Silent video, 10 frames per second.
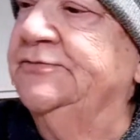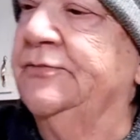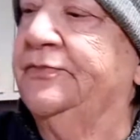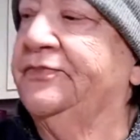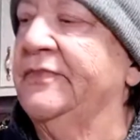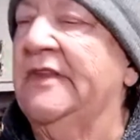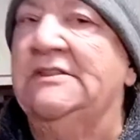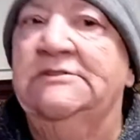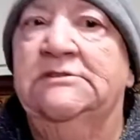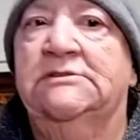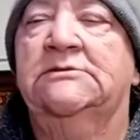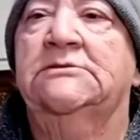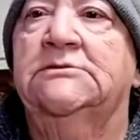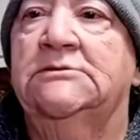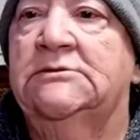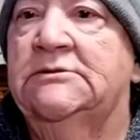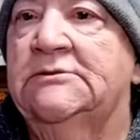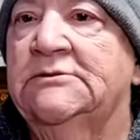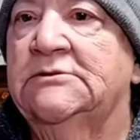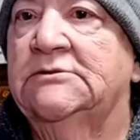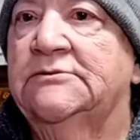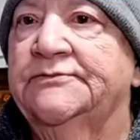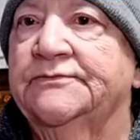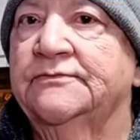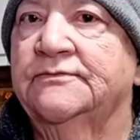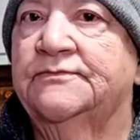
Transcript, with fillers: we will invoice you through PayPal,